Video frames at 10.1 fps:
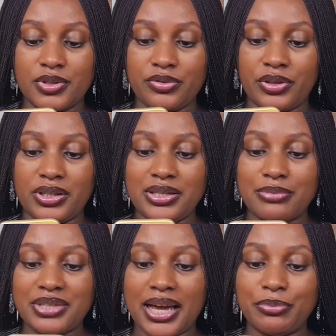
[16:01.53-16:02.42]
For this,
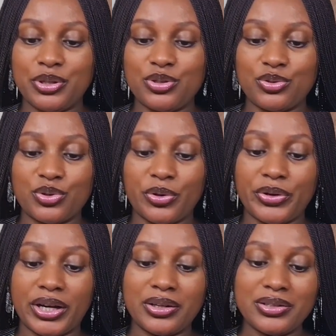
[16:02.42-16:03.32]
I'm typing
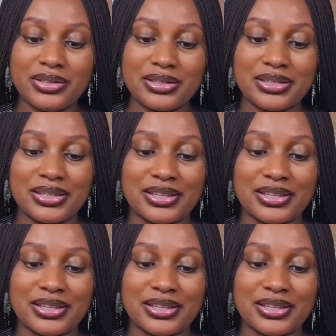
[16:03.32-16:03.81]
tutorials.